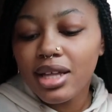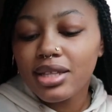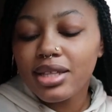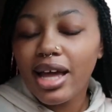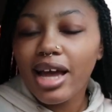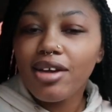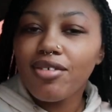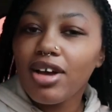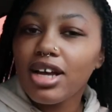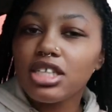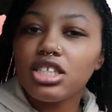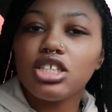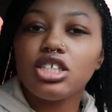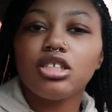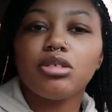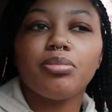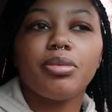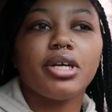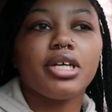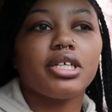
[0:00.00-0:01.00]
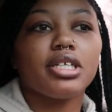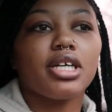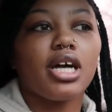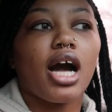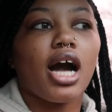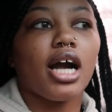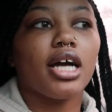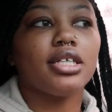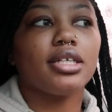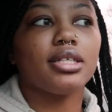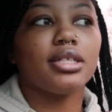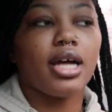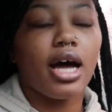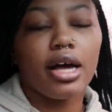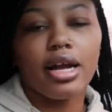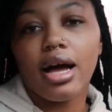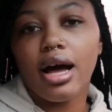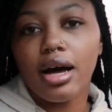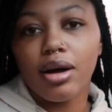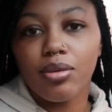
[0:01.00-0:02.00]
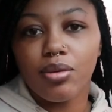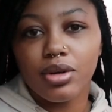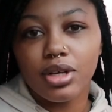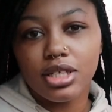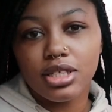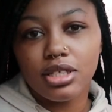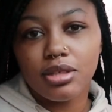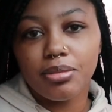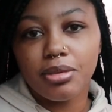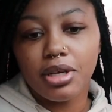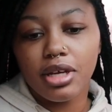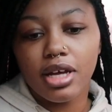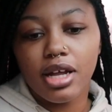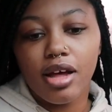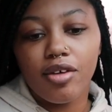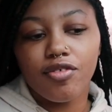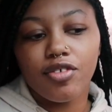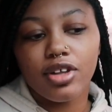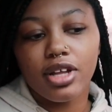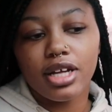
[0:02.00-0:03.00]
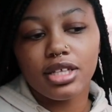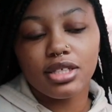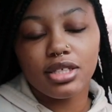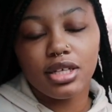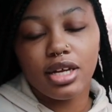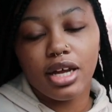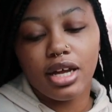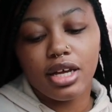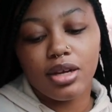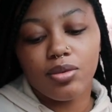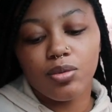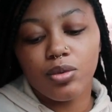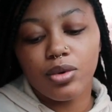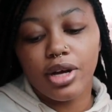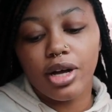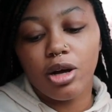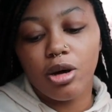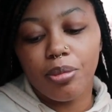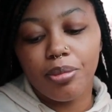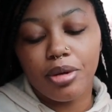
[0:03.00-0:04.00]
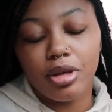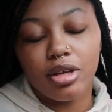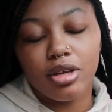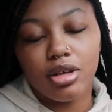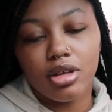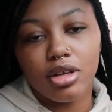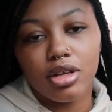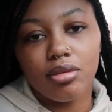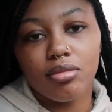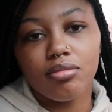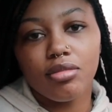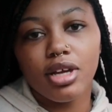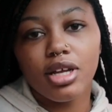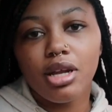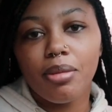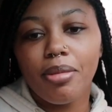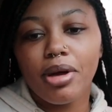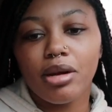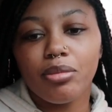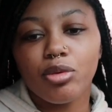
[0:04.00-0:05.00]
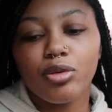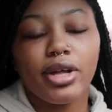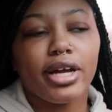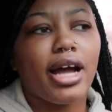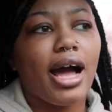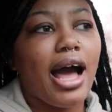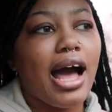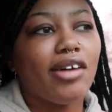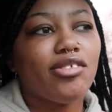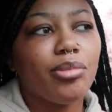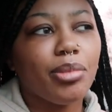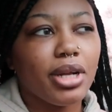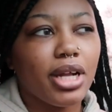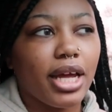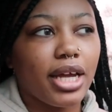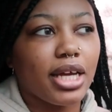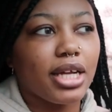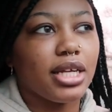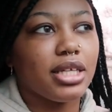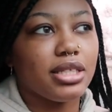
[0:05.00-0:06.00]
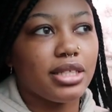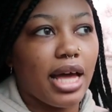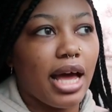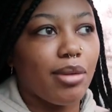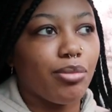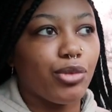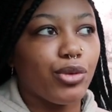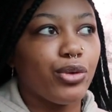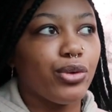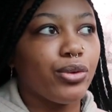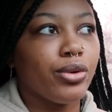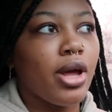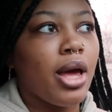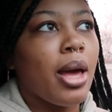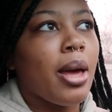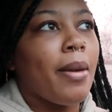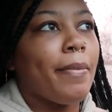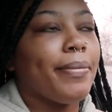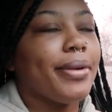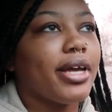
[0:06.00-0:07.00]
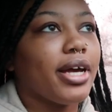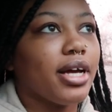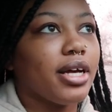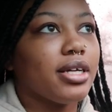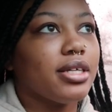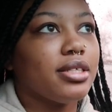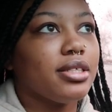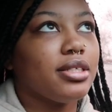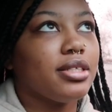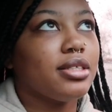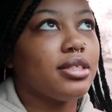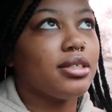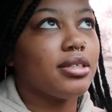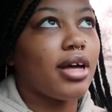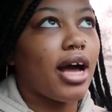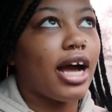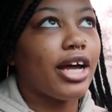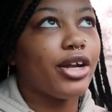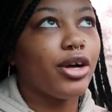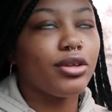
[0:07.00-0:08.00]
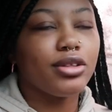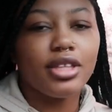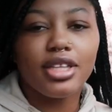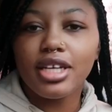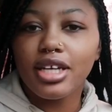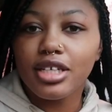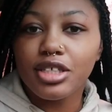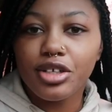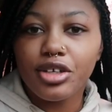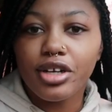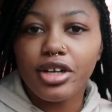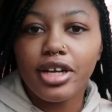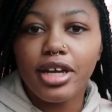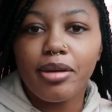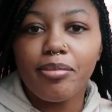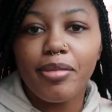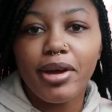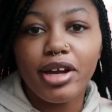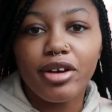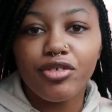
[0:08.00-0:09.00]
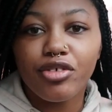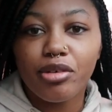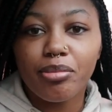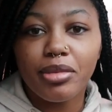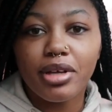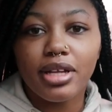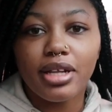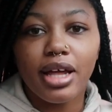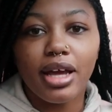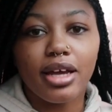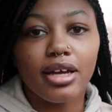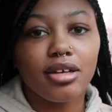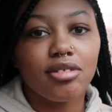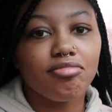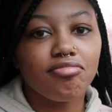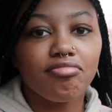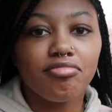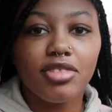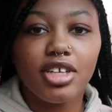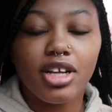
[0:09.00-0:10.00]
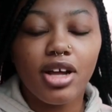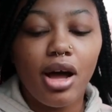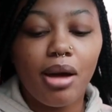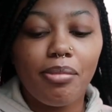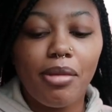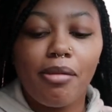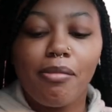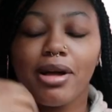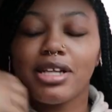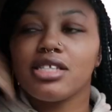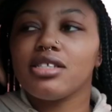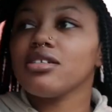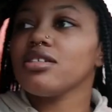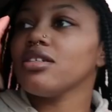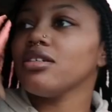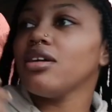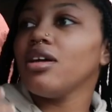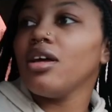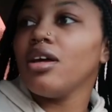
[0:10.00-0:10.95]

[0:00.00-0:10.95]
life has just been kind of not how I want it to be, and I feel like today will help me get in a better mood. Like, I haven't been like in a sad mood because I know things are going to get better for me. Like, you know, I'm not about to